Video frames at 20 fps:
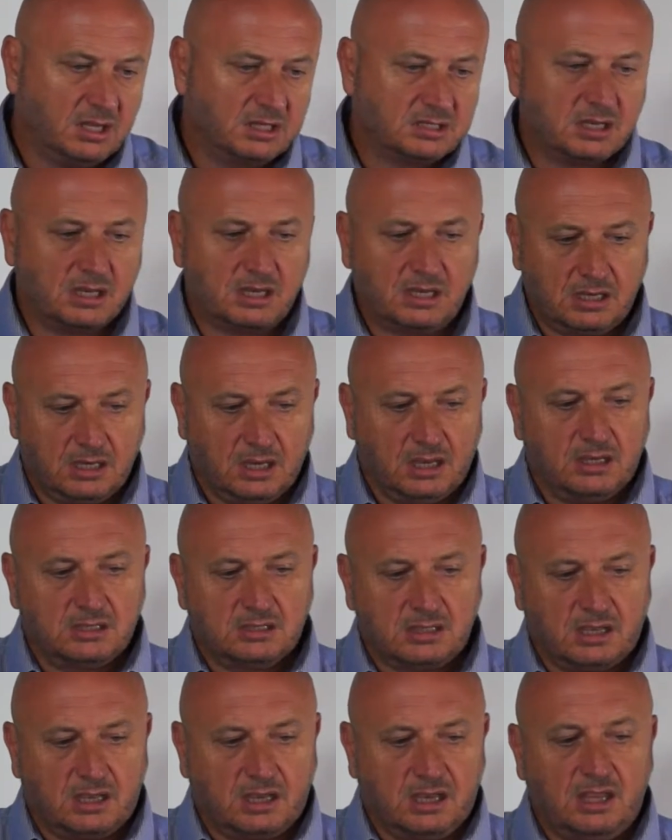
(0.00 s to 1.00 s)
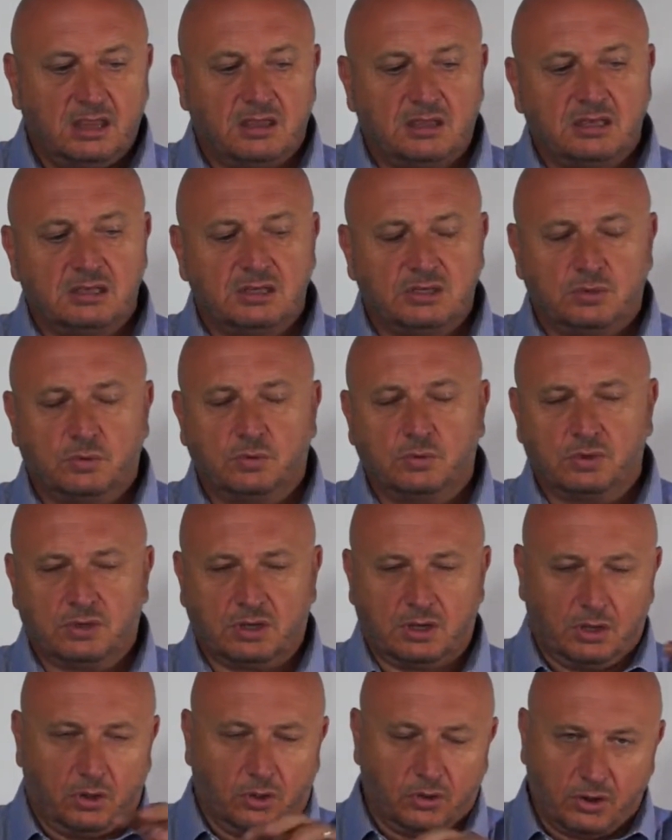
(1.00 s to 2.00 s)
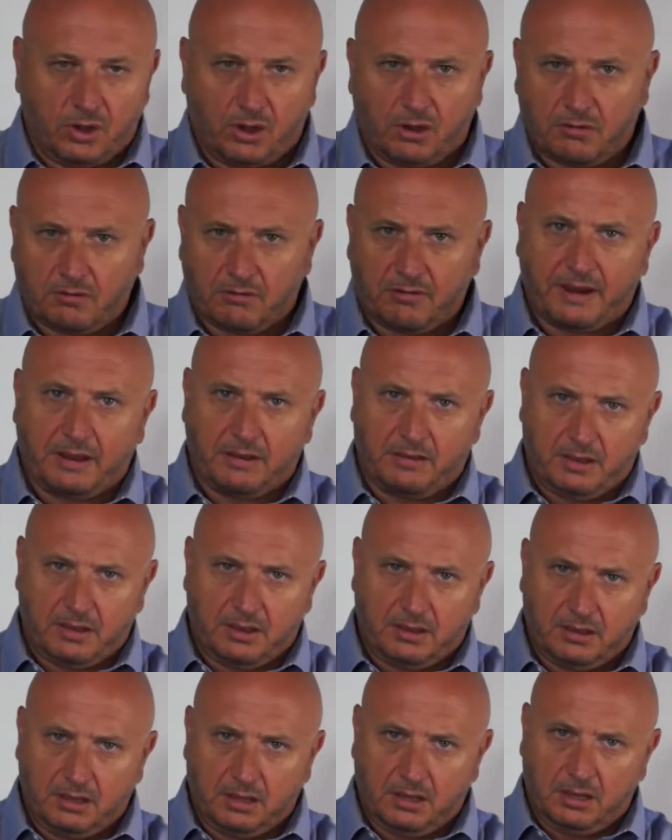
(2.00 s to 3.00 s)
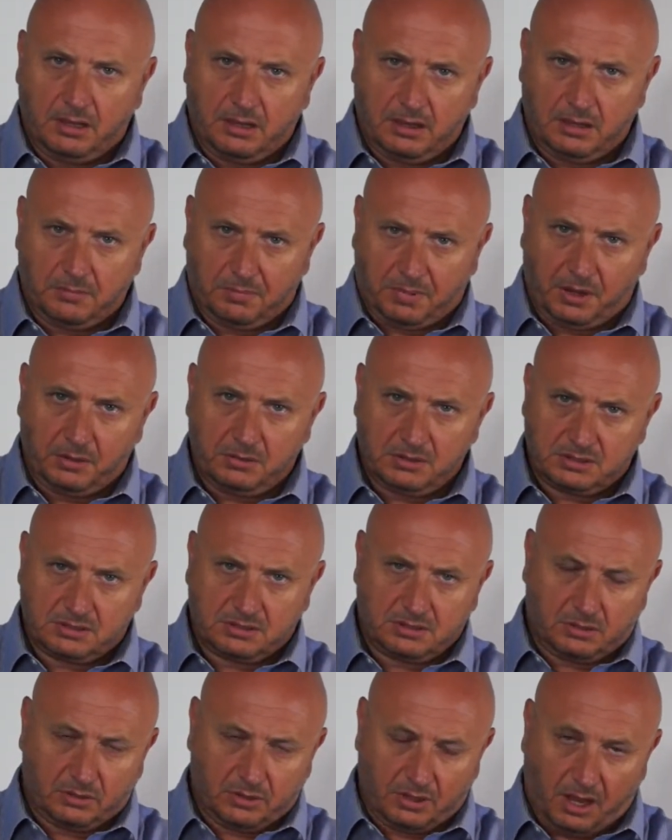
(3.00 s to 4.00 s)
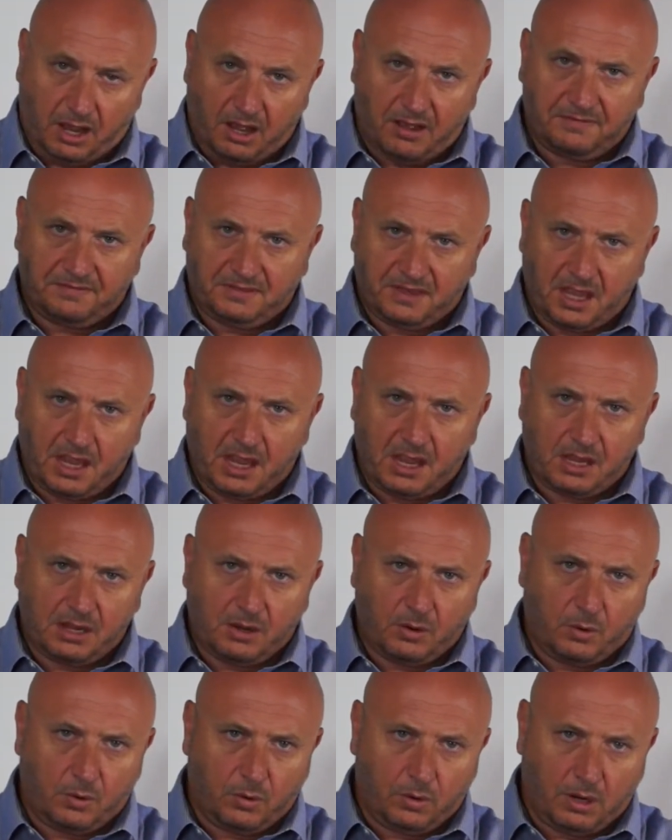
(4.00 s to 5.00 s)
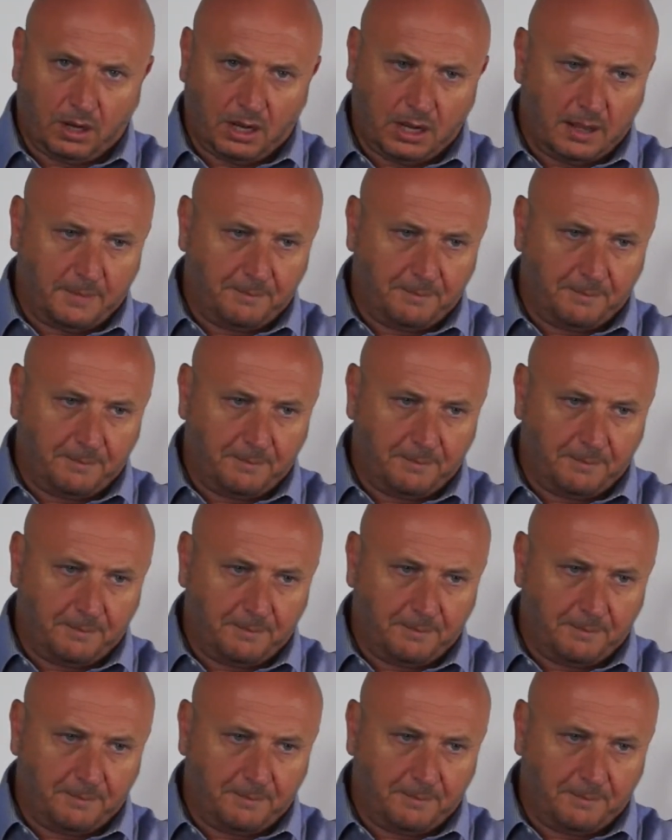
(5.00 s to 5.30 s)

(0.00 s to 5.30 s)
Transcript: So they're either installed on and around the boat on an aft deck, or